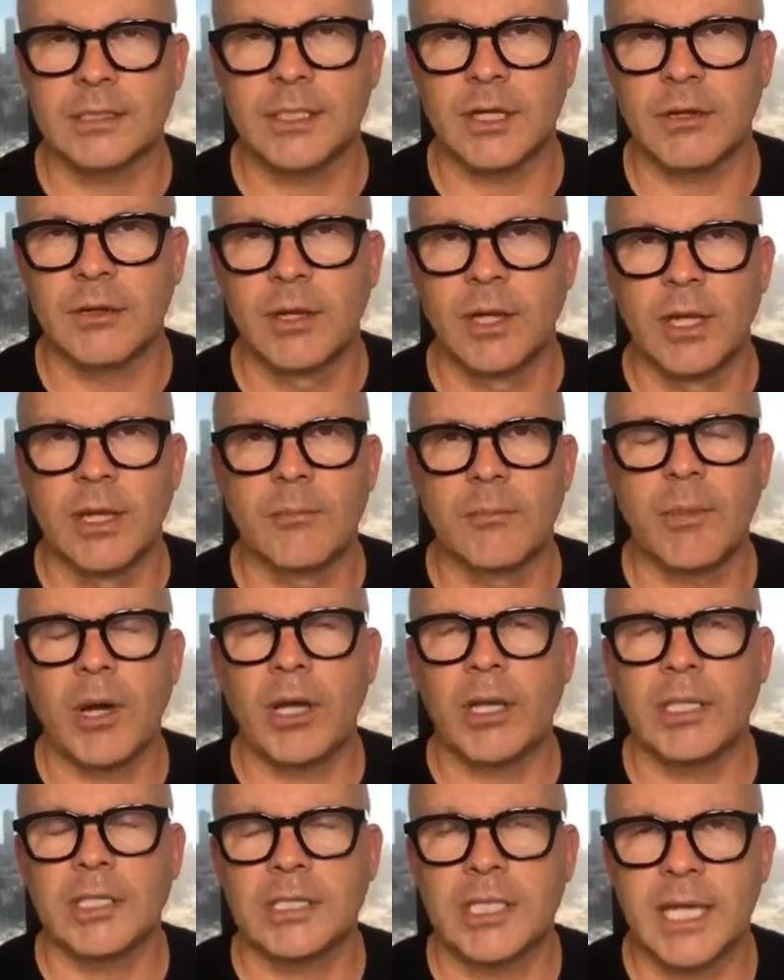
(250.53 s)
So my
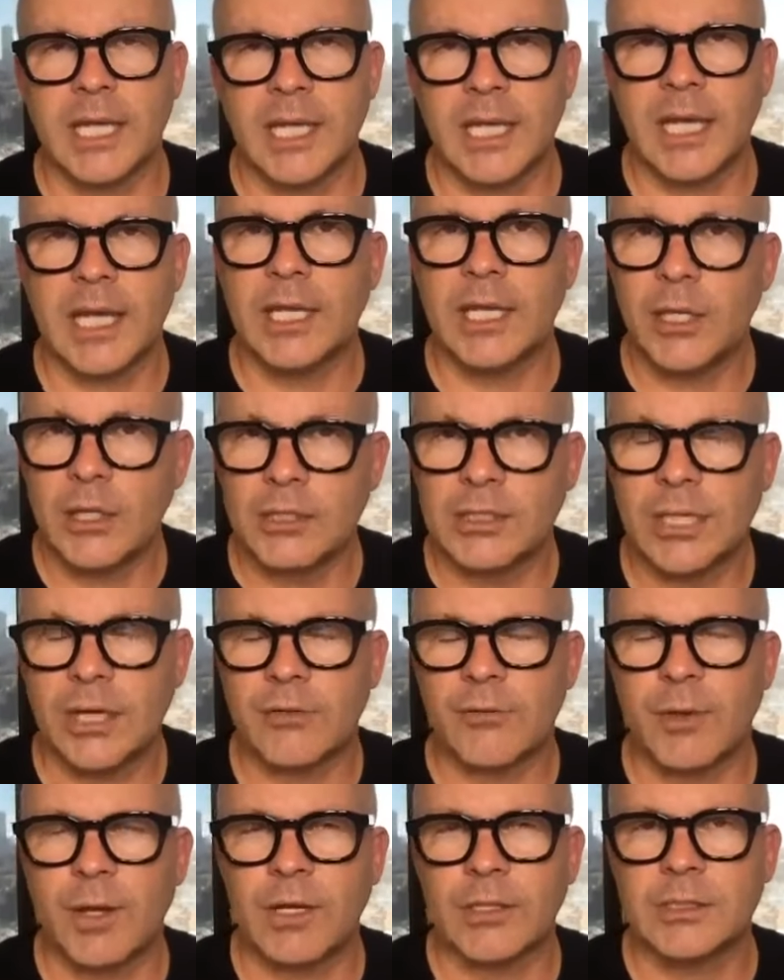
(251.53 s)
understanding in New
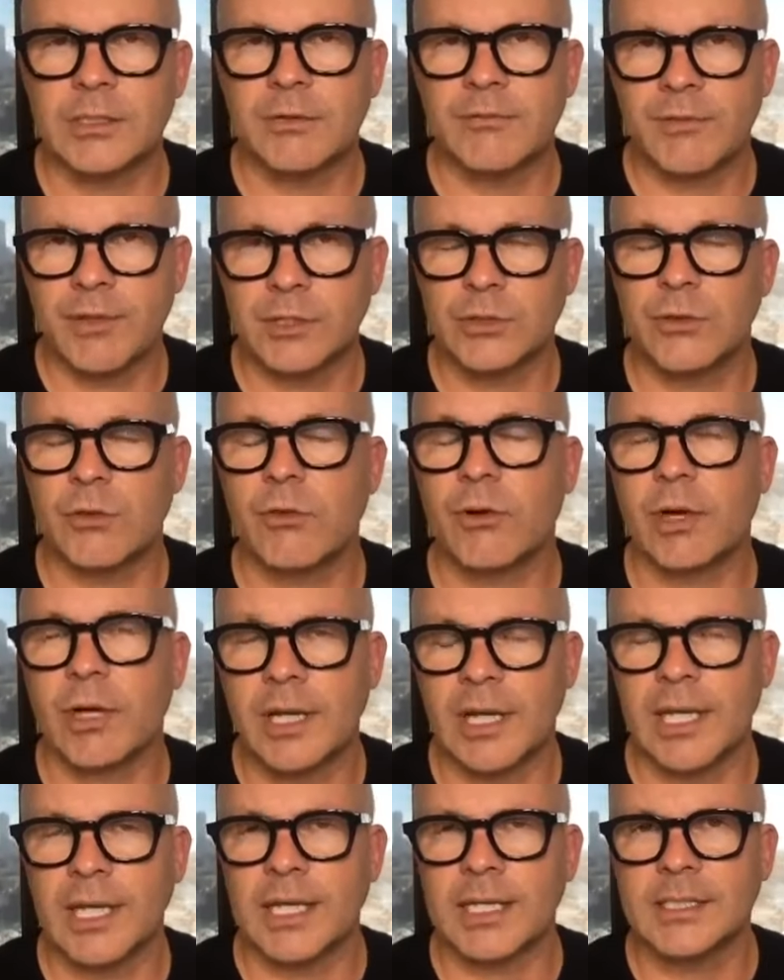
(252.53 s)
South Wales and Victoria at
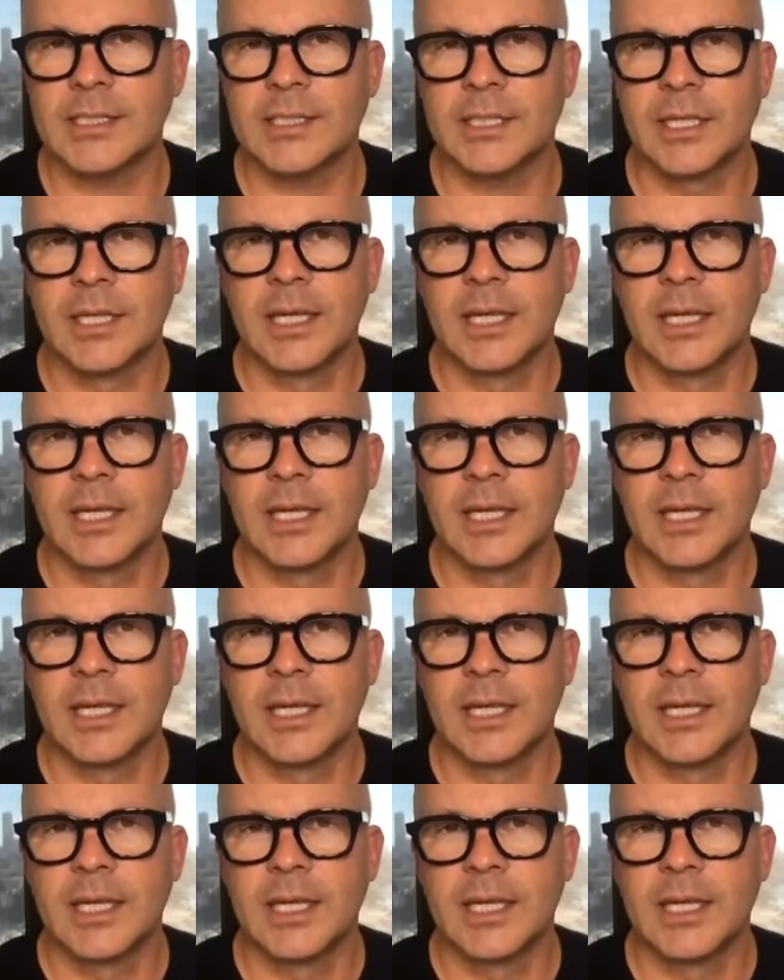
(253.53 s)
least